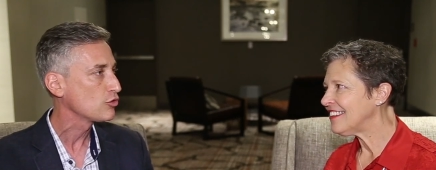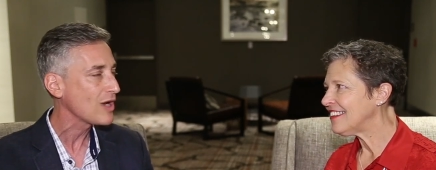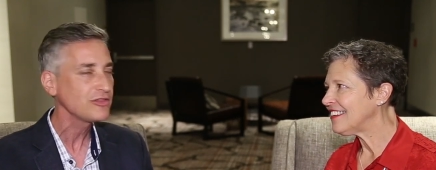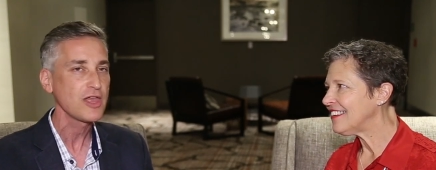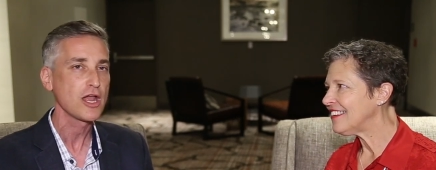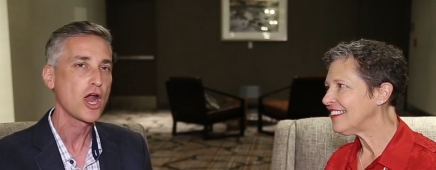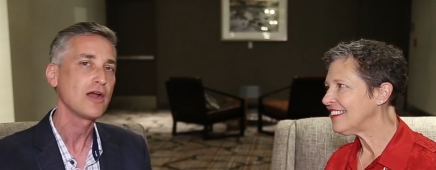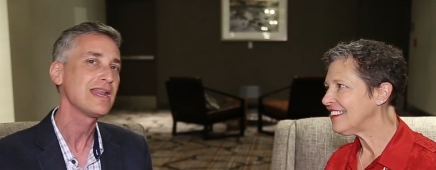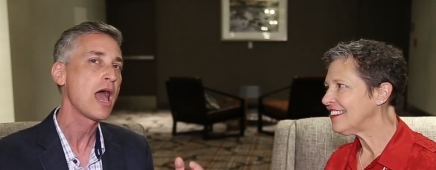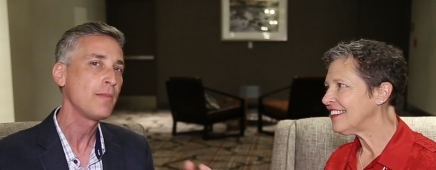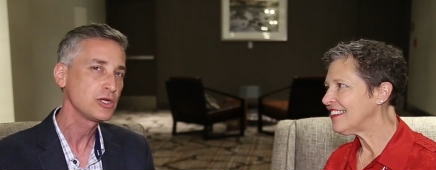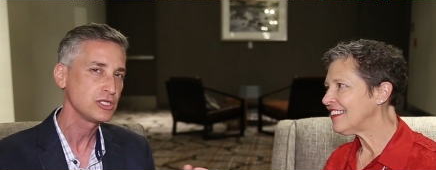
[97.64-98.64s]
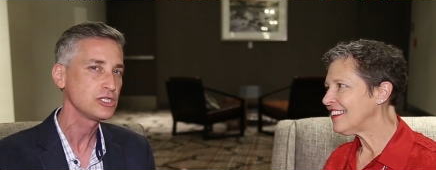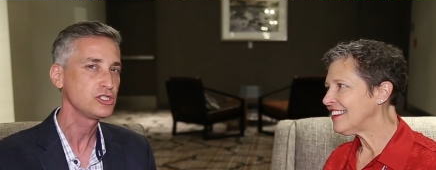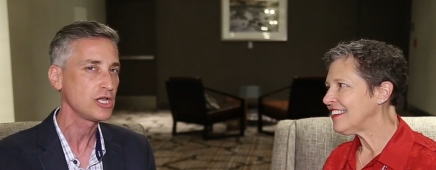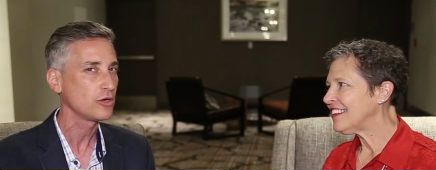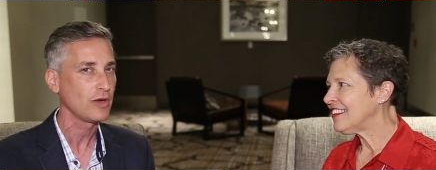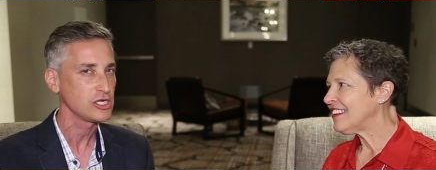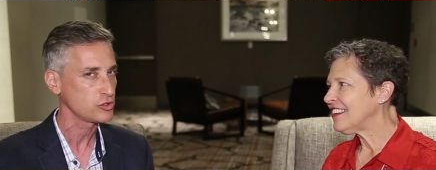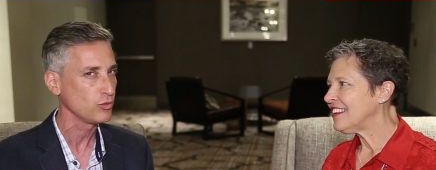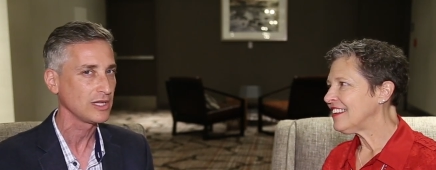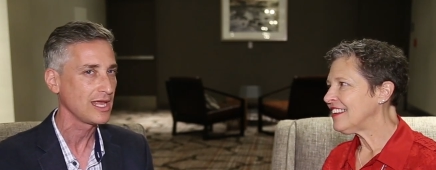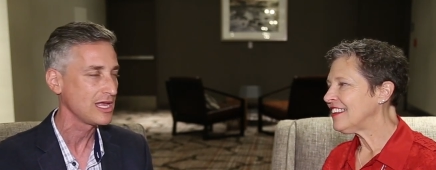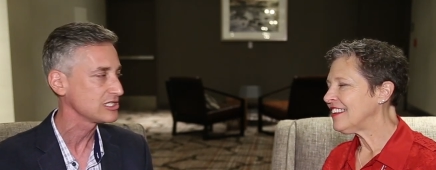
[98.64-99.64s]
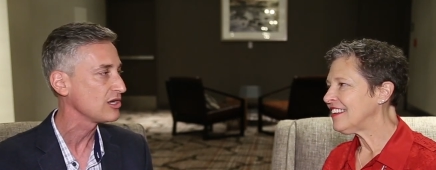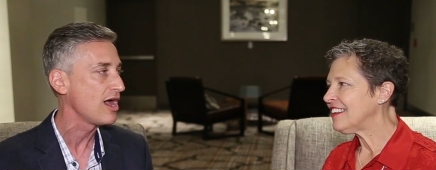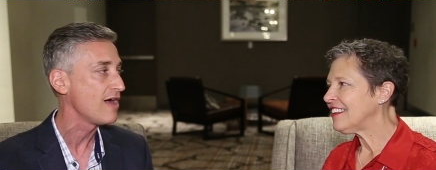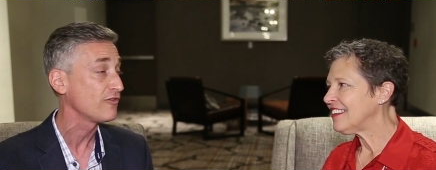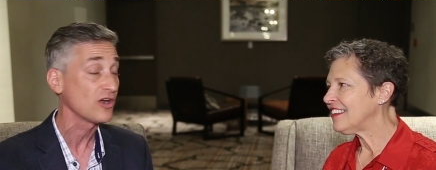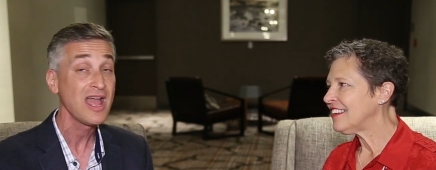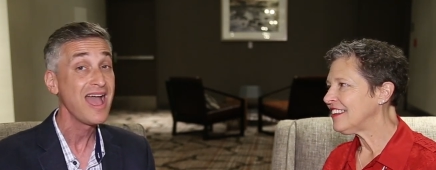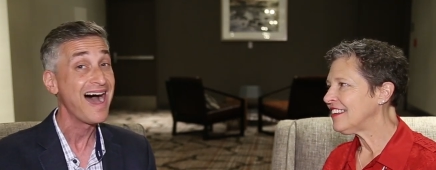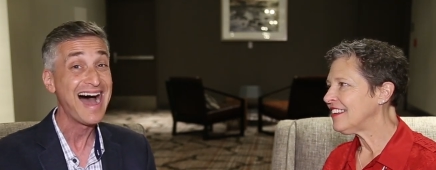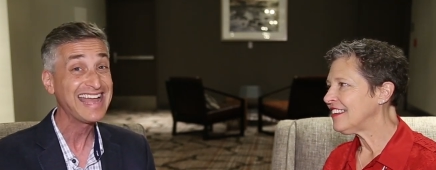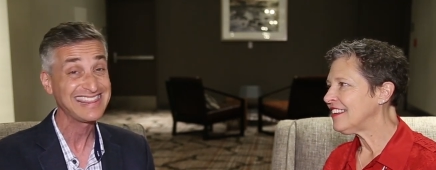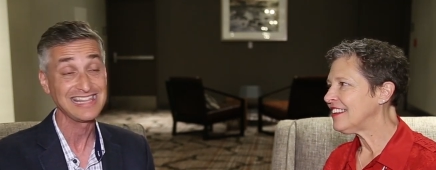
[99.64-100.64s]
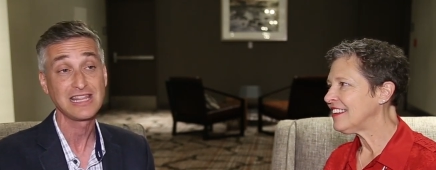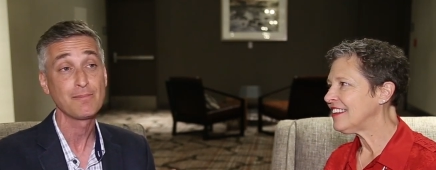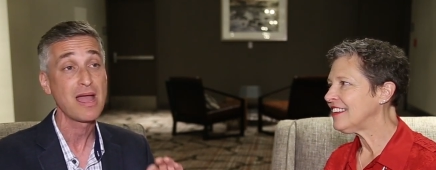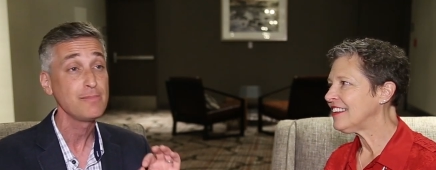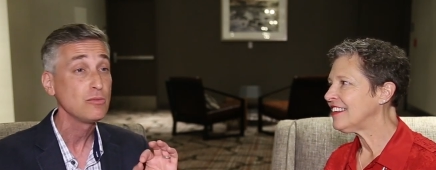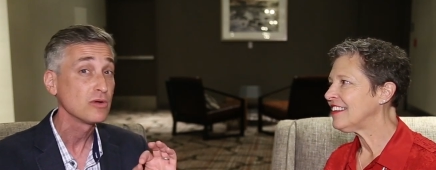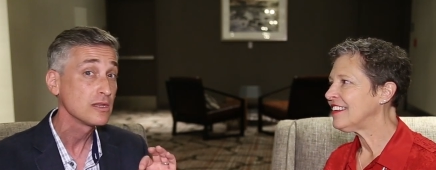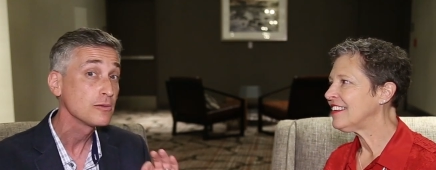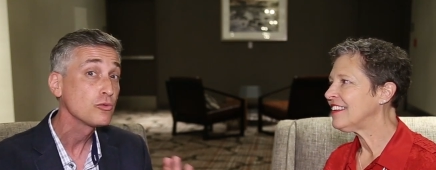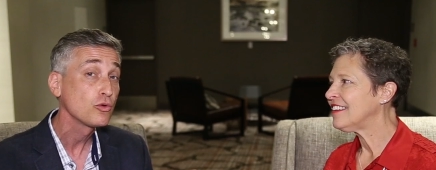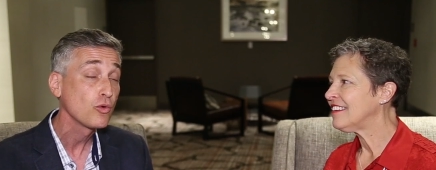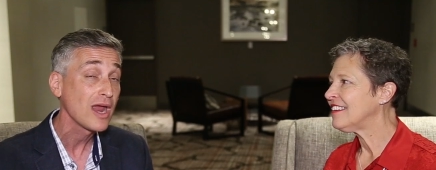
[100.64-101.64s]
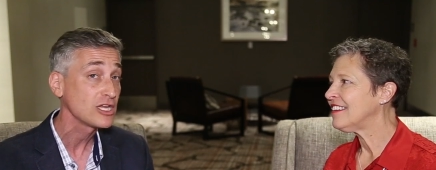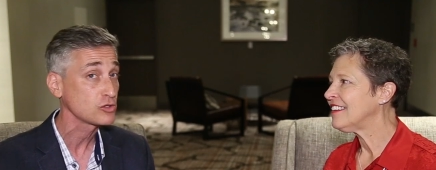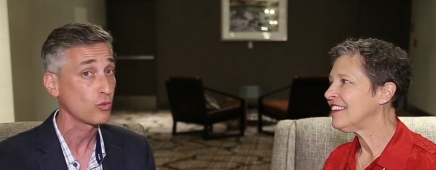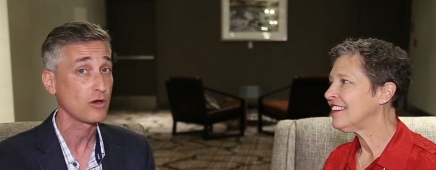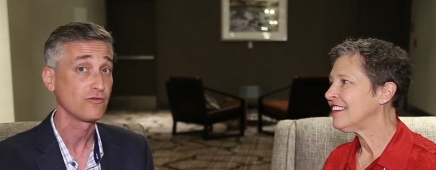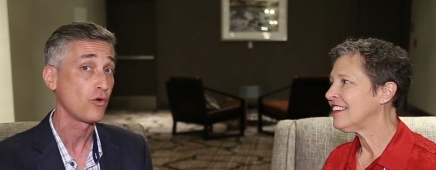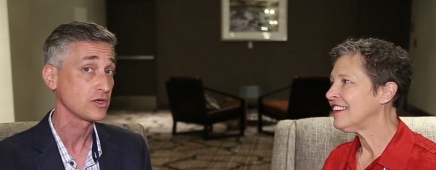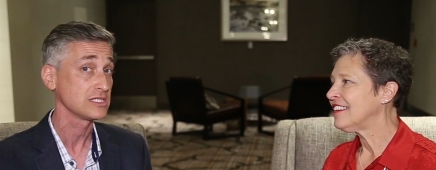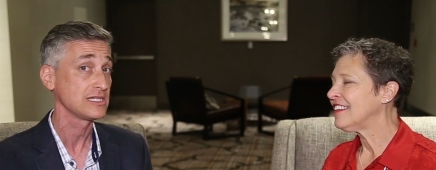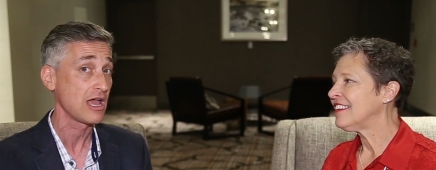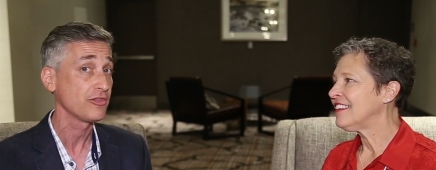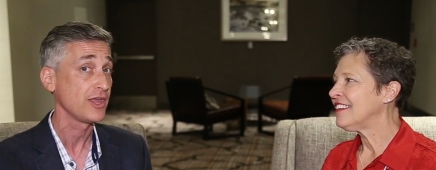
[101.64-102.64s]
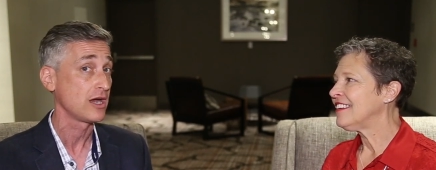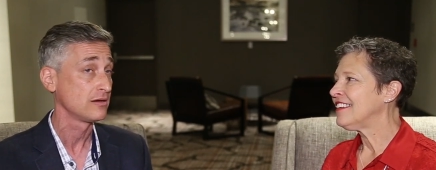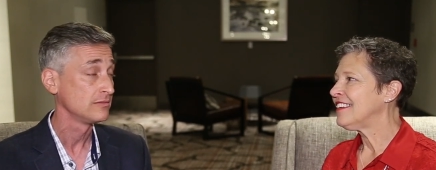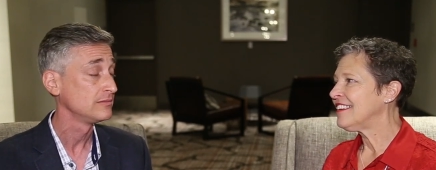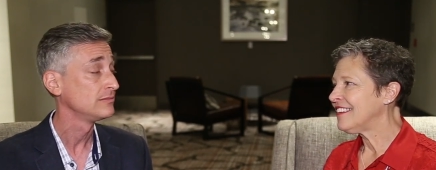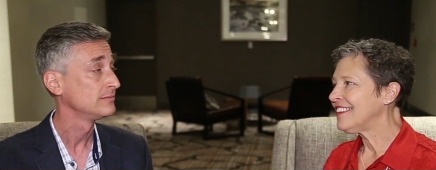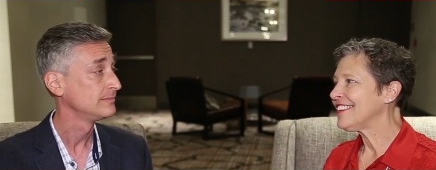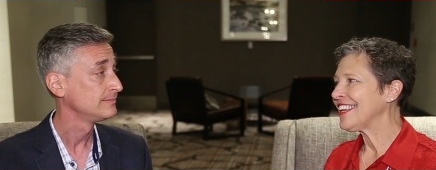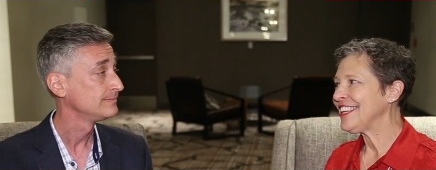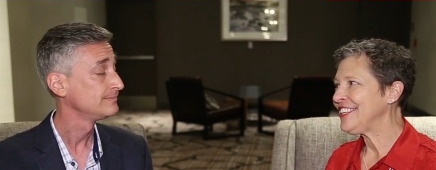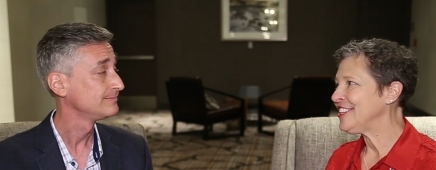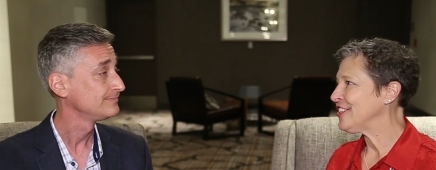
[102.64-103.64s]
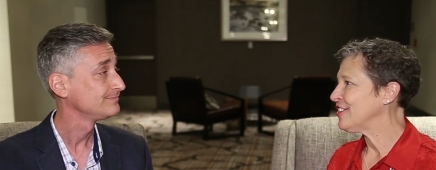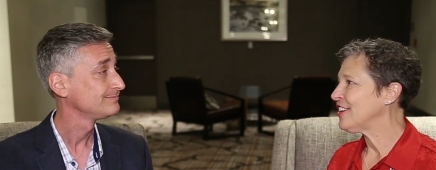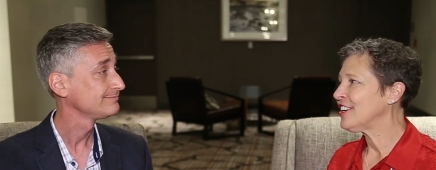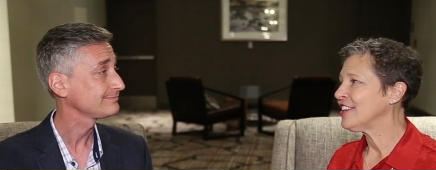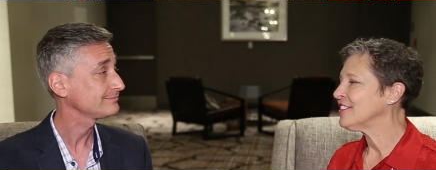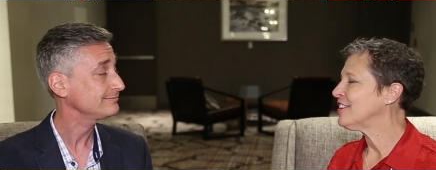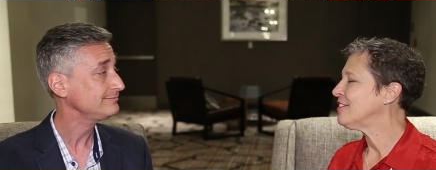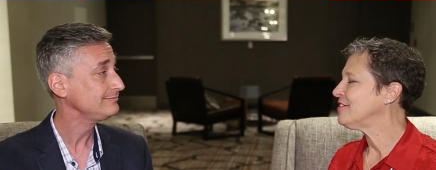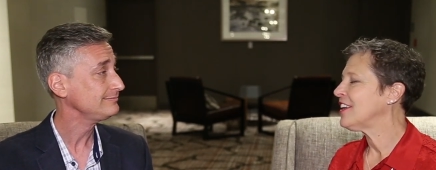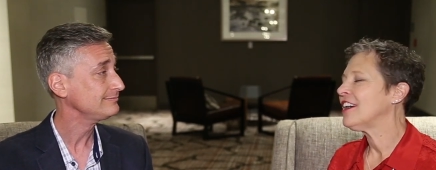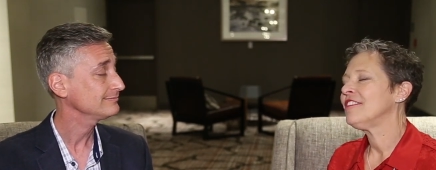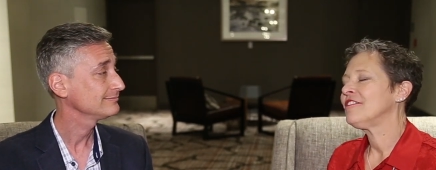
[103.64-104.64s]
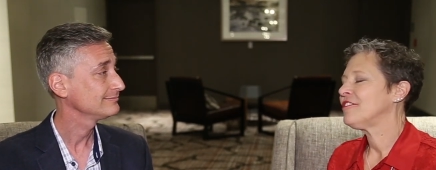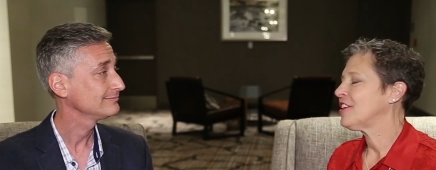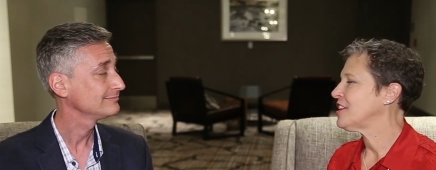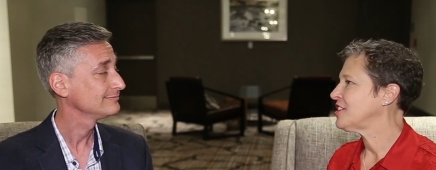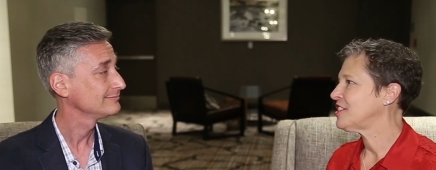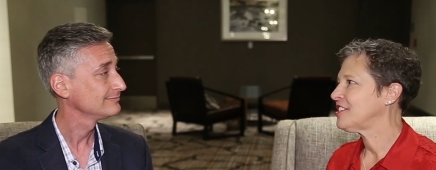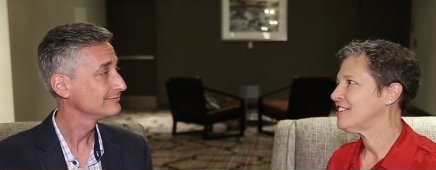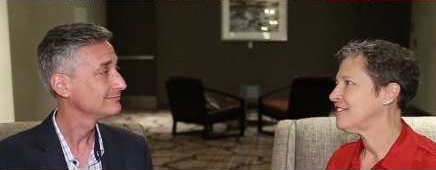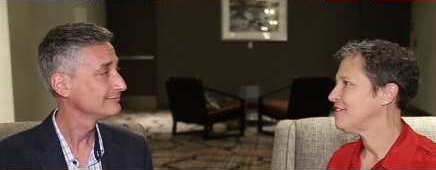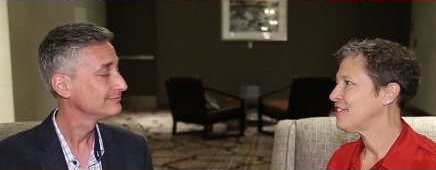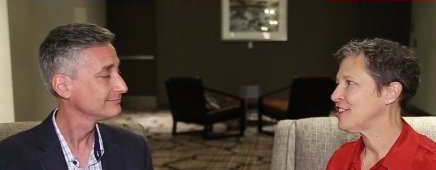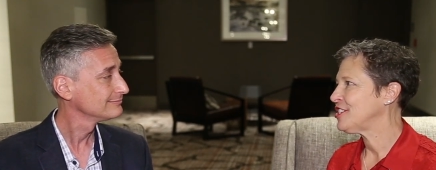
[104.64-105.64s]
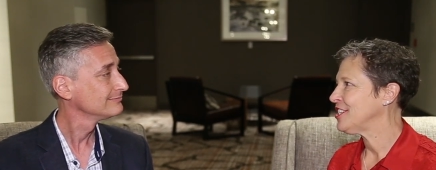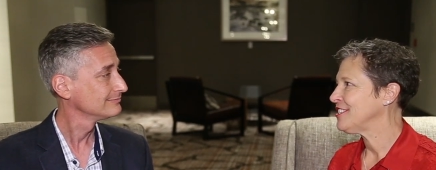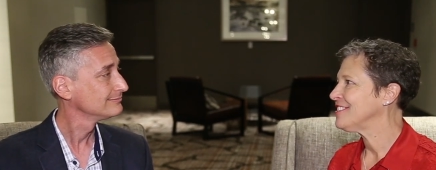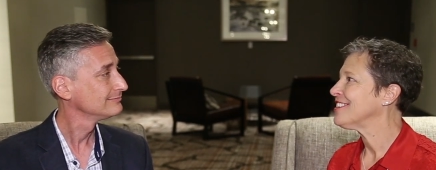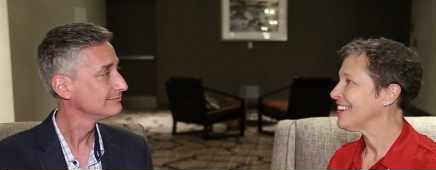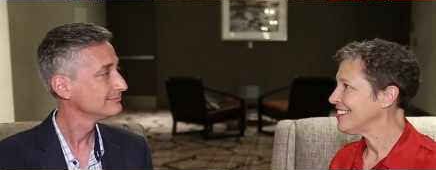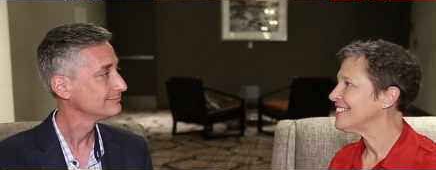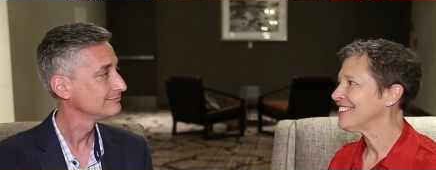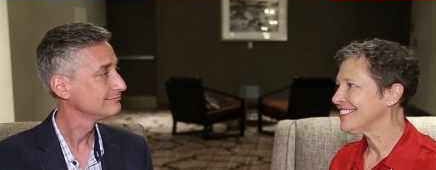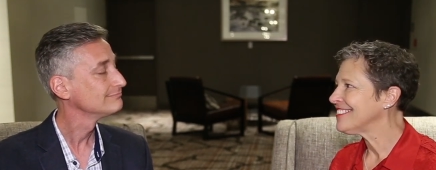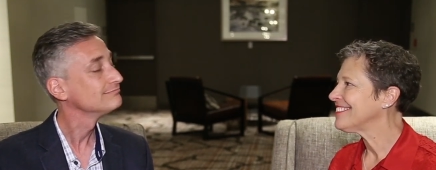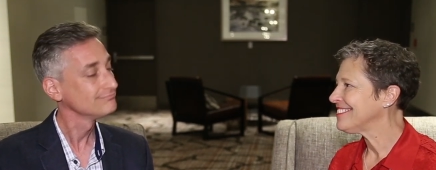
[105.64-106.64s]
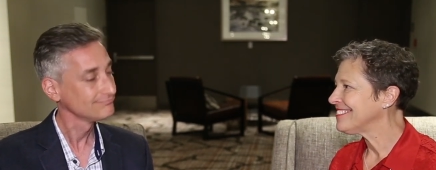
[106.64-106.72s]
Speaker 1: great they are and how much this generation really has to offer. I think they might be one of the greatest workforces out there.
Speaker 2: Thank you. And I love that fresh, fresh insight.